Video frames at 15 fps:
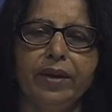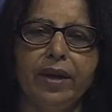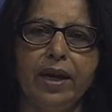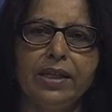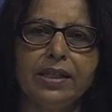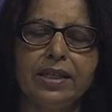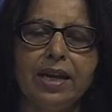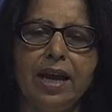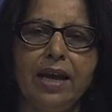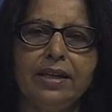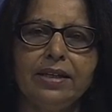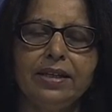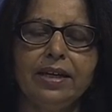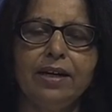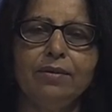as an
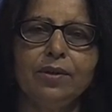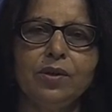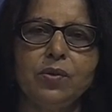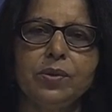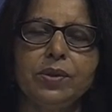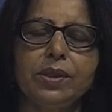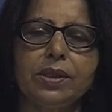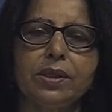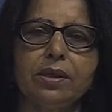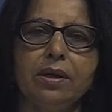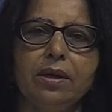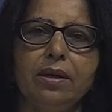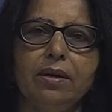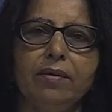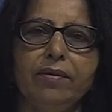idea which was
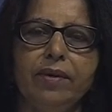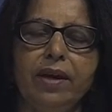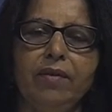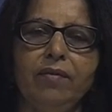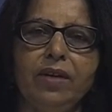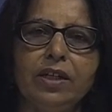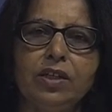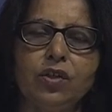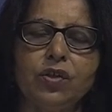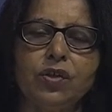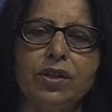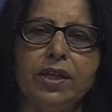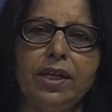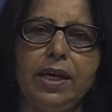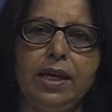in which
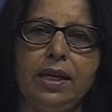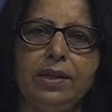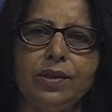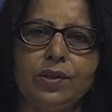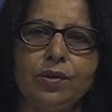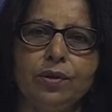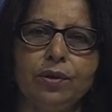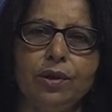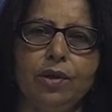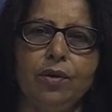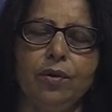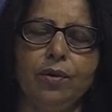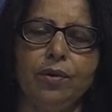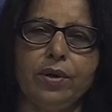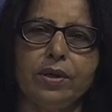the East or the
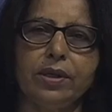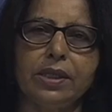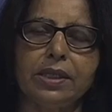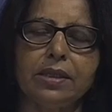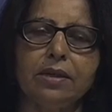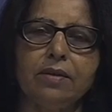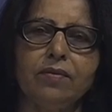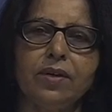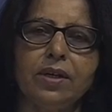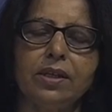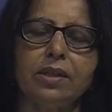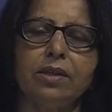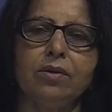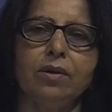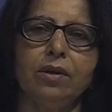Orient served as
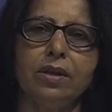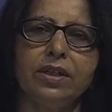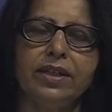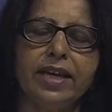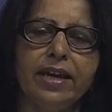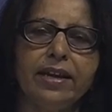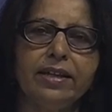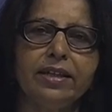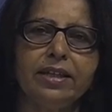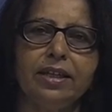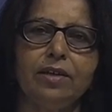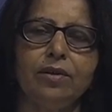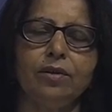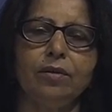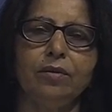an alterity
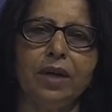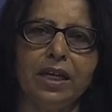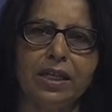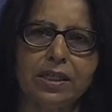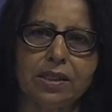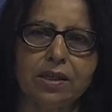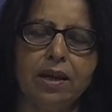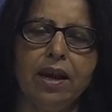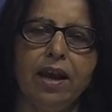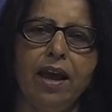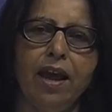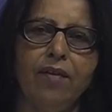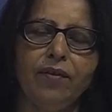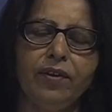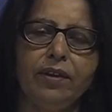to the West,
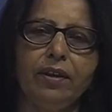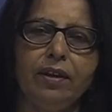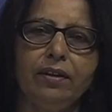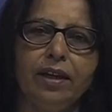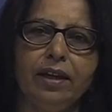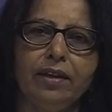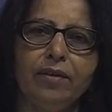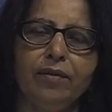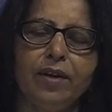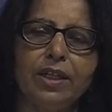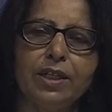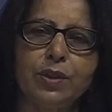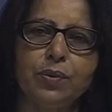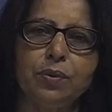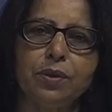everything that the
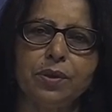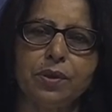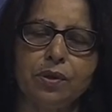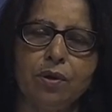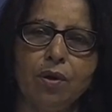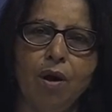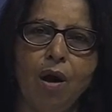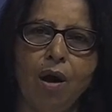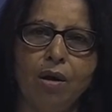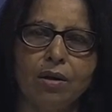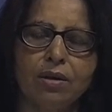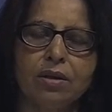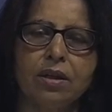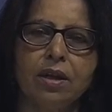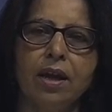West was
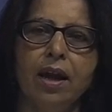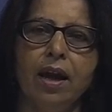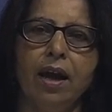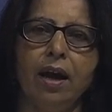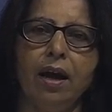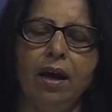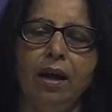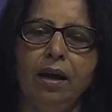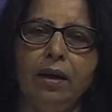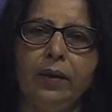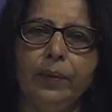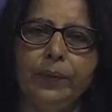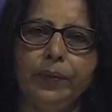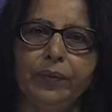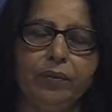not,
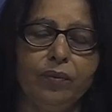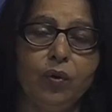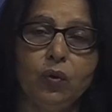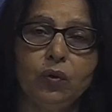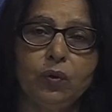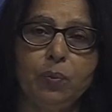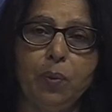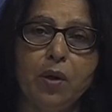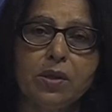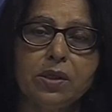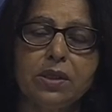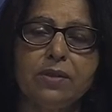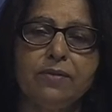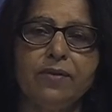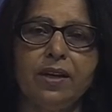both
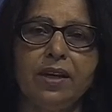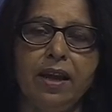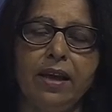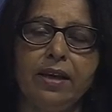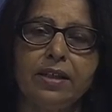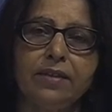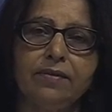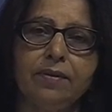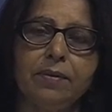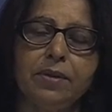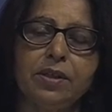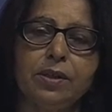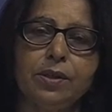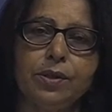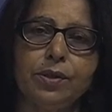positive and negative
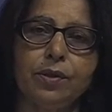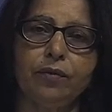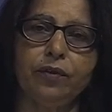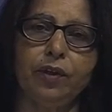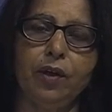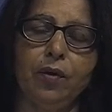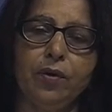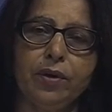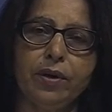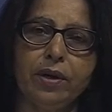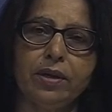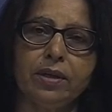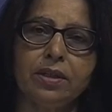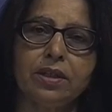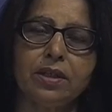images of the
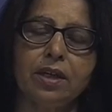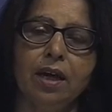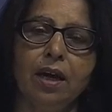Orient,